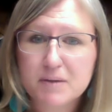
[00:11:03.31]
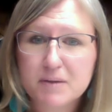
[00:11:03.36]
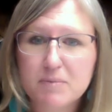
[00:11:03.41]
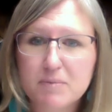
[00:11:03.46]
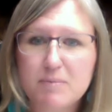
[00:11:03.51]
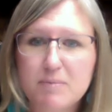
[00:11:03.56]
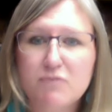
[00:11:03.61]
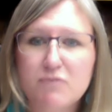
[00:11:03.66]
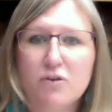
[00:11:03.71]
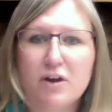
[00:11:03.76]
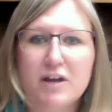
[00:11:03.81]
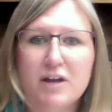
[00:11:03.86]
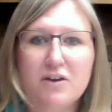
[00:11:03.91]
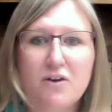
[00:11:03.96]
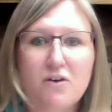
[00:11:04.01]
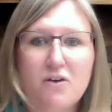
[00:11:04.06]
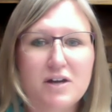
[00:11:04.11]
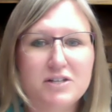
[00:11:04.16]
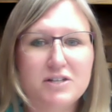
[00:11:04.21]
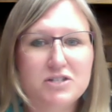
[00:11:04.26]
But before I
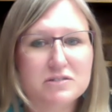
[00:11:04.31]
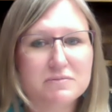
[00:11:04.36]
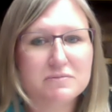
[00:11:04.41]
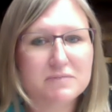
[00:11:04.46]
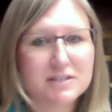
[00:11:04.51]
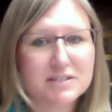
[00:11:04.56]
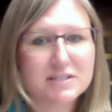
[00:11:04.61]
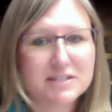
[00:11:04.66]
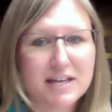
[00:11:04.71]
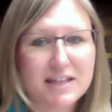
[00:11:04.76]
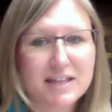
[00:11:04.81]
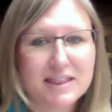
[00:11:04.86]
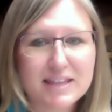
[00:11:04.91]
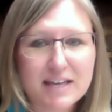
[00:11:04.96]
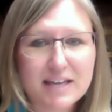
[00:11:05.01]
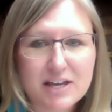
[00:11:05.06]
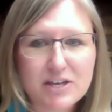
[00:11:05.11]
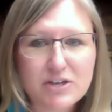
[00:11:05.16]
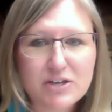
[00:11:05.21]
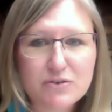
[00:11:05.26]
go, I just want to say
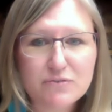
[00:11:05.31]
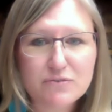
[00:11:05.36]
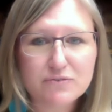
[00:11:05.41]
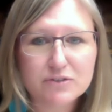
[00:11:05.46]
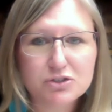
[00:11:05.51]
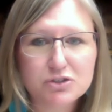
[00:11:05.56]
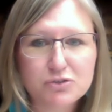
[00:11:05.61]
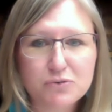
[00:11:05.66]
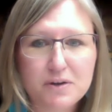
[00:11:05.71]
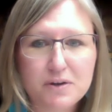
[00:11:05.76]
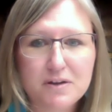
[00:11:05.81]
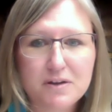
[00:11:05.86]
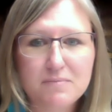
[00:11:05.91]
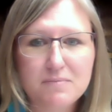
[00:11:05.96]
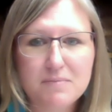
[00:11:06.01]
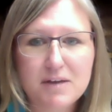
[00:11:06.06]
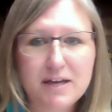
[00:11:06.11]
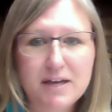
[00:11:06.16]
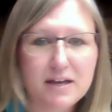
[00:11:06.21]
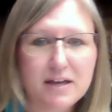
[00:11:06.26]
thank you for joining
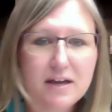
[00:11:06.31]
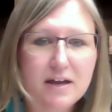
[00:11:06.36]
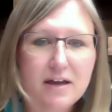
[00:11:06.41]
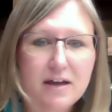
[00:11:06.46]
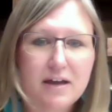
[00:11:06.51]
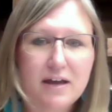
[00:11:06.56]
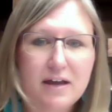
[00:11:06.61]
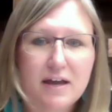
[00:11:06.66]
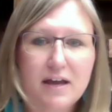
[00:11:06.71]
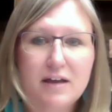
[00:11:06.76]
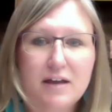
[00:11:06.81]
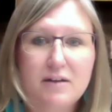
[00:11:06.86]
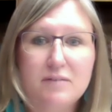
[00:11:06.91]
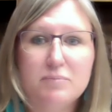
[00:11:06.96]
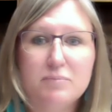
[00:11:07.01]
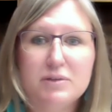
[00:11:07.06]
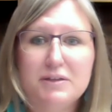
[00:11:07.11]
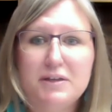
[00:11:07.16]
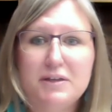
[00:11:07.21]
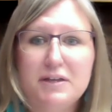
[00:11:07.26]
me. And
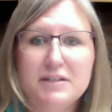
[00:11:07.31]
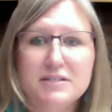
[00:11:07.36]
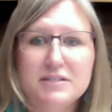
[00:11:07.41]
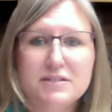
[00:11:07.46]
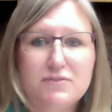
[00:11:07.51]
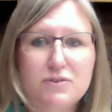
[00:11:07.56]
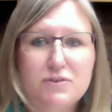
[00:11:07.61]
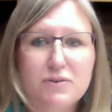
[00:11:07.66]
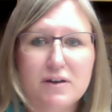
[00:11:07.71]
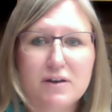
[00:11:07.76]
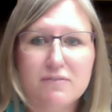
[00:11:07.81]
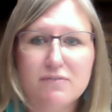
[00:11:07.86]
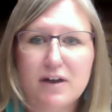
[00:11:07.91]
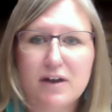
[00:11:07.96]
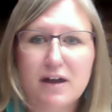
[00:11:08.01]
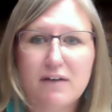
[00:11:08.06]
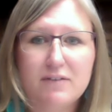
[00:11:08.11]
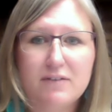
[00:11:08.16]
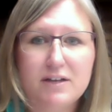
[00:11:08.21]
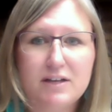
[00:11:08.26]
please, if you ever
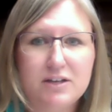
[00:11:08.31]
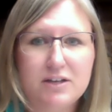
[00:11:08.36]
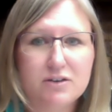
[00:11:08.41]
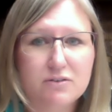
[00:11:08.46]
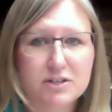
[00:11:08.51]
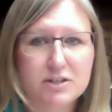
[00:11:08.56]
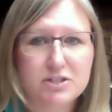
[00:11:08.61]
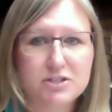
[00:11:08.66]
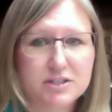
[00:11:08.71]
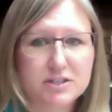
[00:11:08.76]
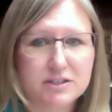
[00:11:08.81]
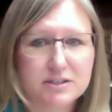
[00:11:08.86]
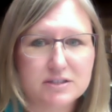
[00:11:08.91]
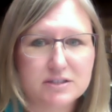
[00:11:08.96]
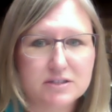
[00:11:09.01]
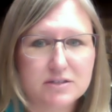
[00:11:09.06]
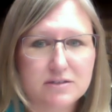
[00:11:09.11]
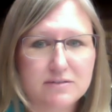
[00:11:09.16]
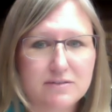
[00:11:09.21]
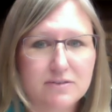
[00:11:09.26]
have any
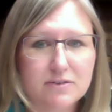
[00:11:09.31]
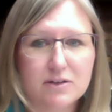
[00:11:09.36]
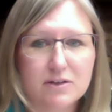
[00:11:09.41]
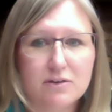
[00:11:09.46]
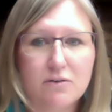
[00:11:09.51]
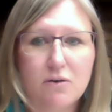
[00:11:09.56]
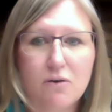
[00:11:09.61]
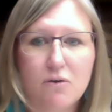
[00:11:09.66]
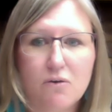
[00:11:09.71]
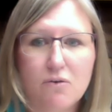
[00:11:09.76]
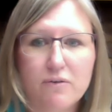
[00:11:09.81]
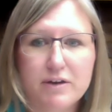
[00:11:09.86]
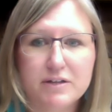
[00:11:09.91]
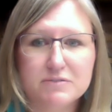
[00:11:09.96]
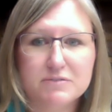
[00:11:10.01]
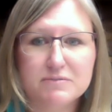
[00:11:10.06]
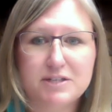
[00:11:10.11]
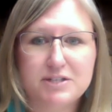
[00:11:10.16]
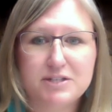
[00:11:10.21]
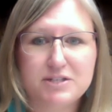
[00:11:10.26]
questions, you can
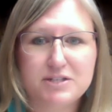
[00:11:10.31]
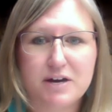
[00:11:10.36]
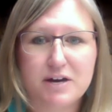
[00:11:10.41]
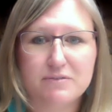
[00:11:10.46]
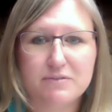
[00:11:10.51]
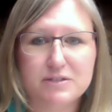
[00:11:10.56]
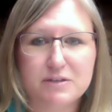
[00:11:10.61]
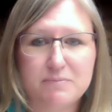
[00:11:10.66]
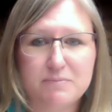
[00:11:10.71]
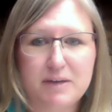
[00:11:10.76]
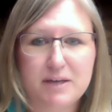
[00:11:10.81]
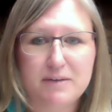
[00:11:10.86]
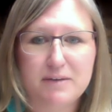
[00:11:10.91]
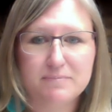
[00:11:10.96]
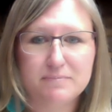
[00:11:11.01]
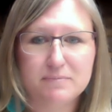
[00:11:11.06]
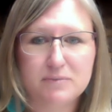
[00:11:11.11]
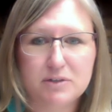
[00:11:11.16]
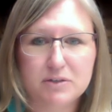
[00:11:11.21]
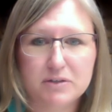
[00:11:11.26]
always reach out to me.
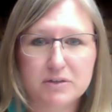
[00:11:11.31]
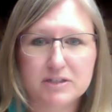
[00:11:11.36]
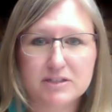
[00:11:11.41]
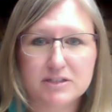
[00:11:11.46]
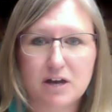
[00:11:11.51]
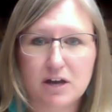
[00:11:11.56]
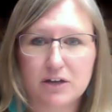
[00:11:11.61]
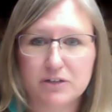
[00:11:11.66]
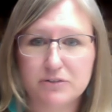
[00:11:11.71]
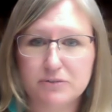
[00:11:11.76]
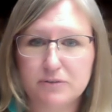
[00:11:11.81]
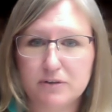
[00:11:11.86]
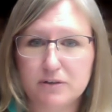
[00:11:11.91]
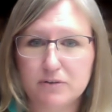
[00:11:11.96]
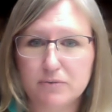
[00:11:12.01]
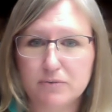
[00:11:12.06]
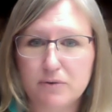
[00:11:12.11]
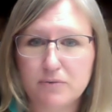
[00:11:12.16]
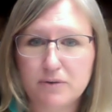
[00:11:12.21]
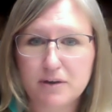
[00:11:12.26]
You can talk to a
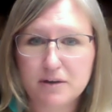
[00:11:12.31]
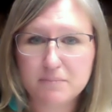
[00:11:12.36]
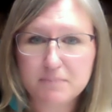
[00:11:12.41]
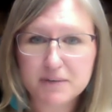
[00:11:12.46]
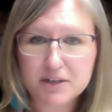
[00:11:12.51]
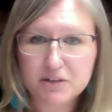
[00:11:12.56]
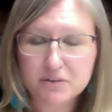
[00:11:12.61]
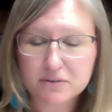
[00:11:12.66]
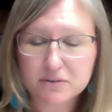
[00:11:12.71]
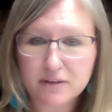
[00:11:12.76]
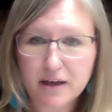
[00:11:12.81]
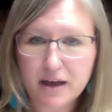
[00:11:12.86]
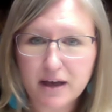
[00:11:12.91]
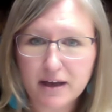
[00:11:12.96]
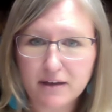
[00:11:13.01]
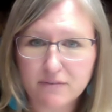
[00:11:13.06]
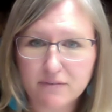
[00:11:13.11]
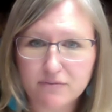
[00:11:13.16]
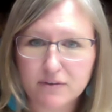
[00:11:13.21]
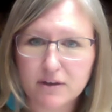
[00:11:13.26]
grown up in your
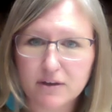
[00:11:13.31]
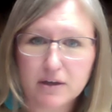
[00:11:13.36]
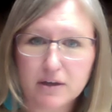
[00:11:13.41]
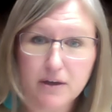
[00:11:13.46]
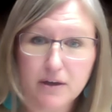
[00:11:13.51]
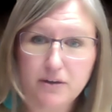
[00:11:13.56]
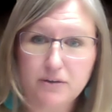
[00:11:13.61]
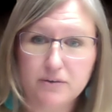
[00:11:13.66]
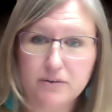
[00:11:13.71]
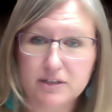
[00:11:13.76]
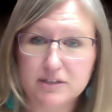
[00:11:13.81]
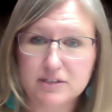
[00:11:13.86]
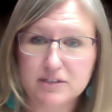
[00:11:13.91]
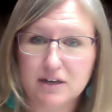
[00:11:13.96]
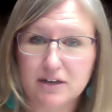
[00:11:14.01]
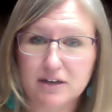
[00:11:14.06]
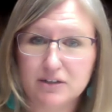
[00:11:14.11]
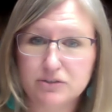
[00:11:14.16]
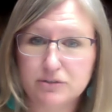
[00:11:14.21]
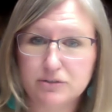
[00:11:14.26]
life, you can
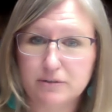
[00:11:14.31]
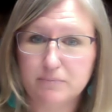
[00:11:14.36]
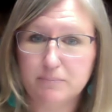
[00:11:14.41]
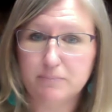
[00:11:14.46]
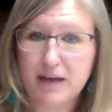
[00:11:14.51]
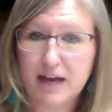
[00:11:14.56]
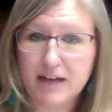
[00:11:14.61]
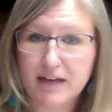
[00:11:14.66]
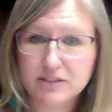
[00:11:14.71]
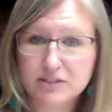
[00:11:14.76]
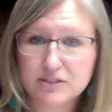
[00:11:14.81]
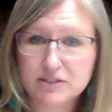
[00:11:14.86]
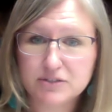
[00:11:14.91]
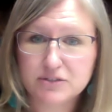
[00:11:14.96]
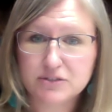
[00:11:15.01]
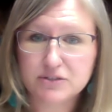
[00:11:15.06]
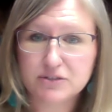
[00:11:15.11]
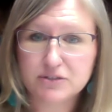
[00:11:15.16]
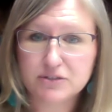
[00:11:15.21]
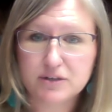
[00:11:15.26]
talk to your
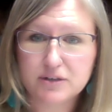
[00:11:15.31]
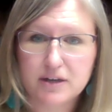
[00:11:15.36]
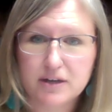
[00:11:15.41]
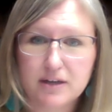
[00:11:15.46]
pastor.